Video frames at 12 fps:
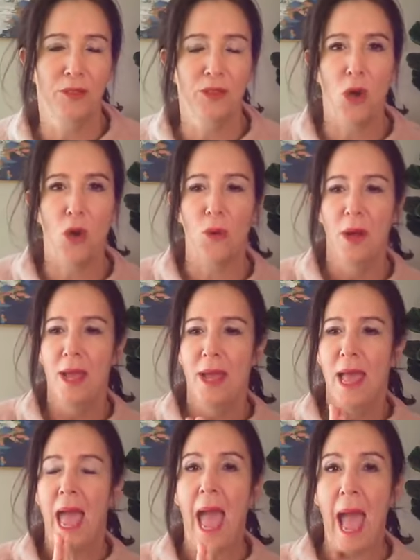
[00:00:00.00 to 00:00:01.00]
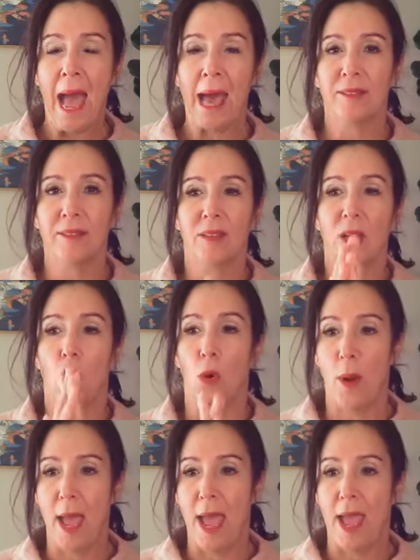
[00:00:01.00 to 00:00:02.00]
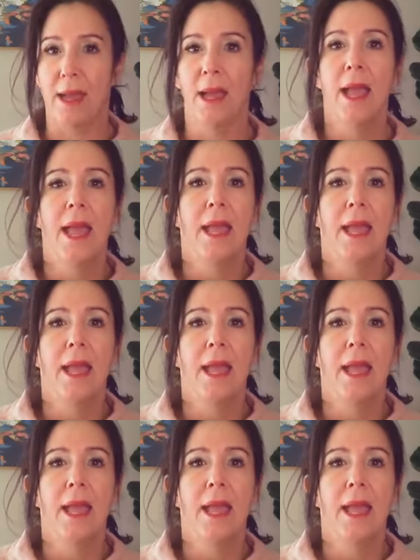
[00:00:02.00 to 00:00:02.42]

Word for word: So ask away.